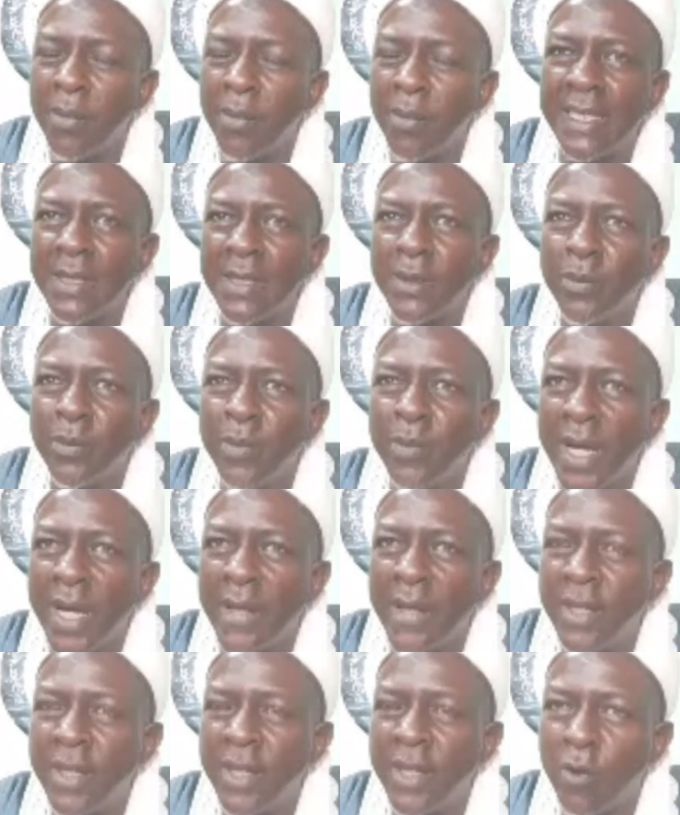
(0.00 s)
infected
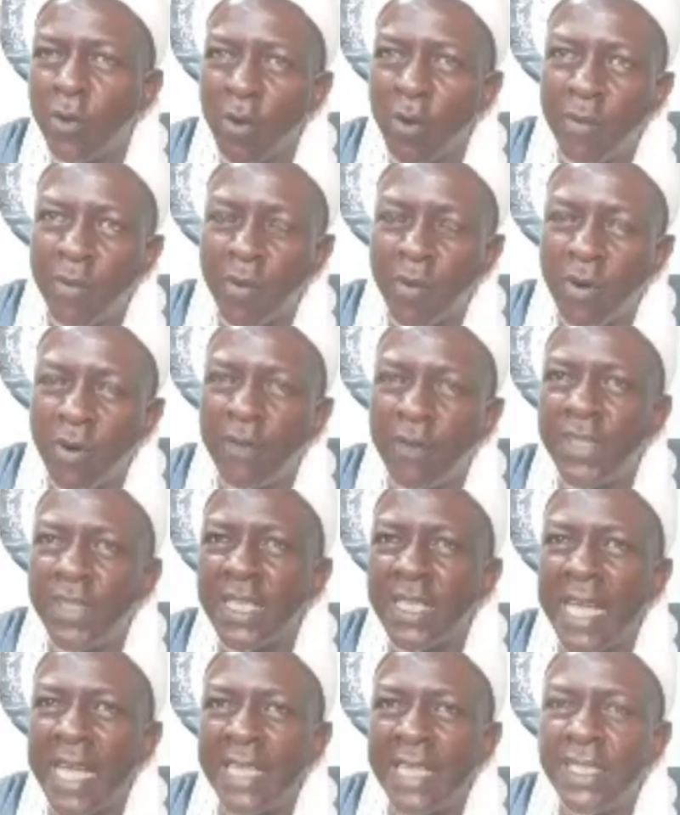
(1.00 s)
by the
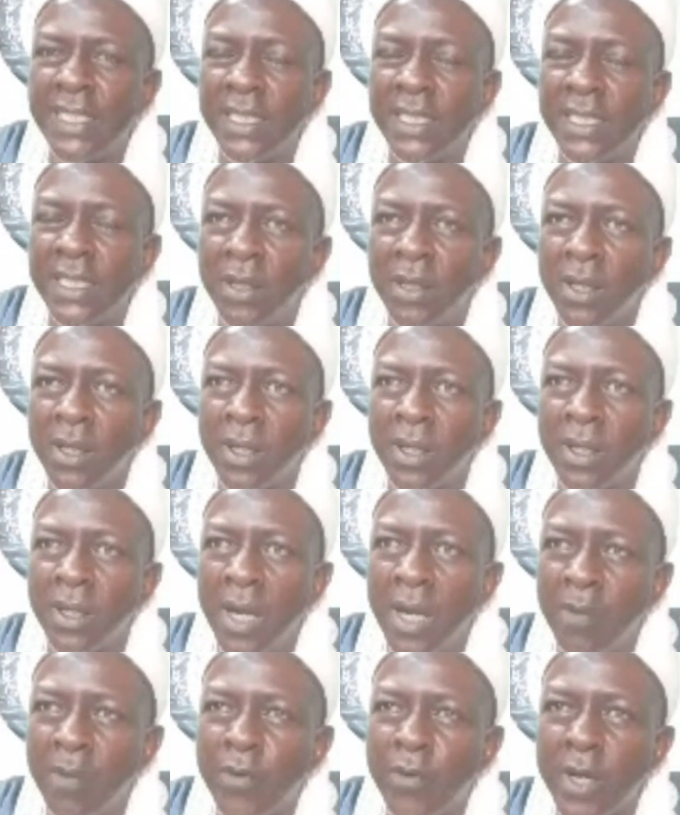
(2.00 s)
COVID-19.
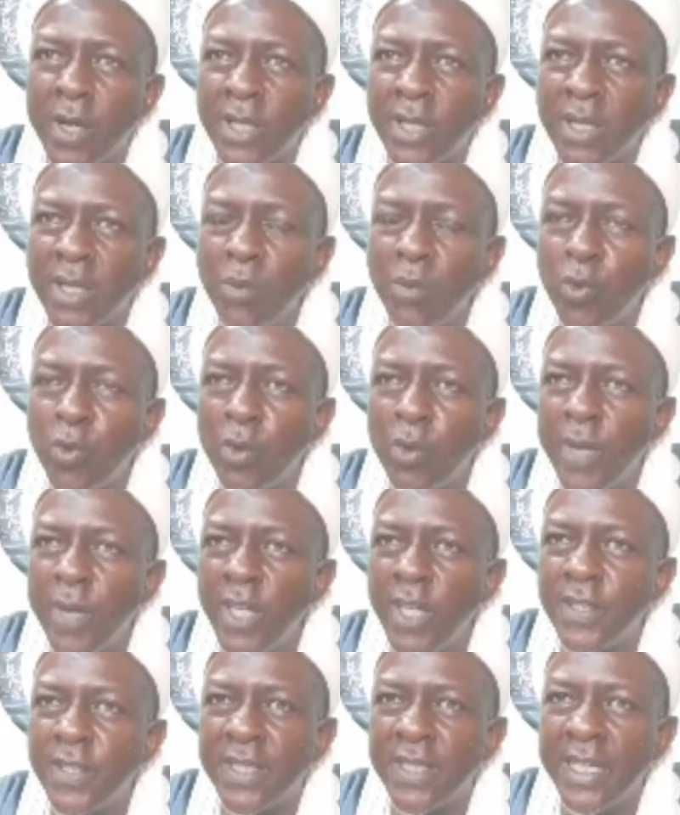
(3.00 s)
For
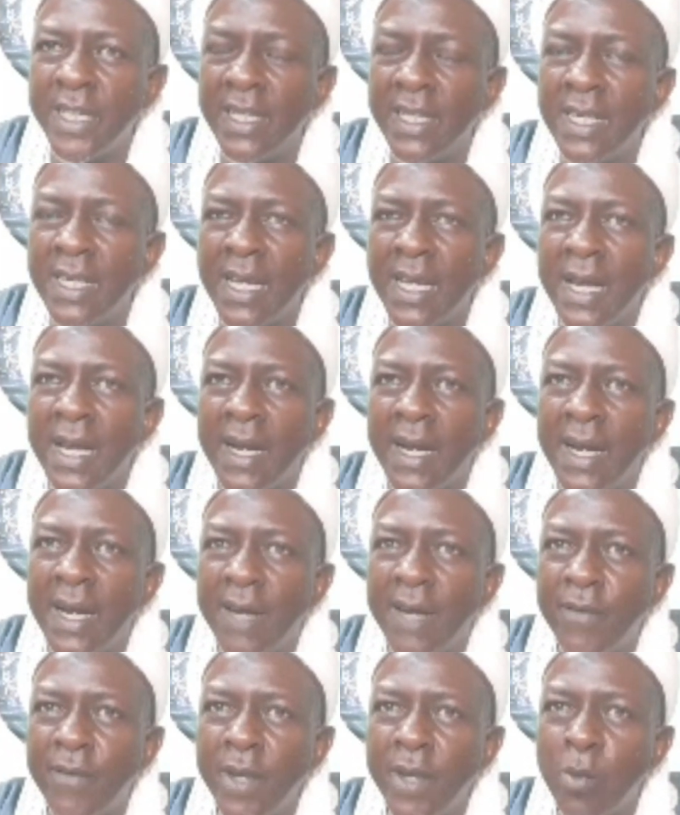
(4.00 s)
example, many states
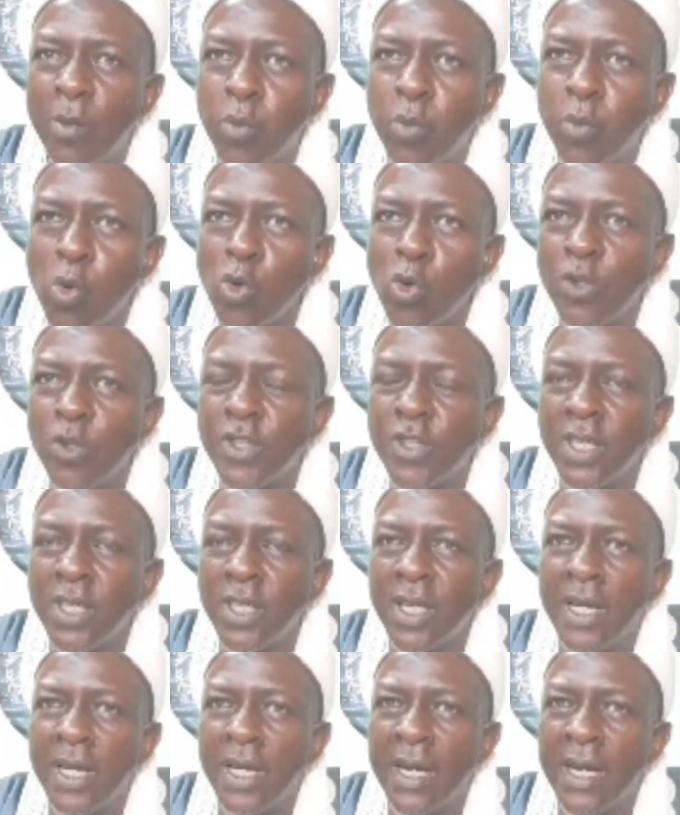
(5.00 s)
have imposed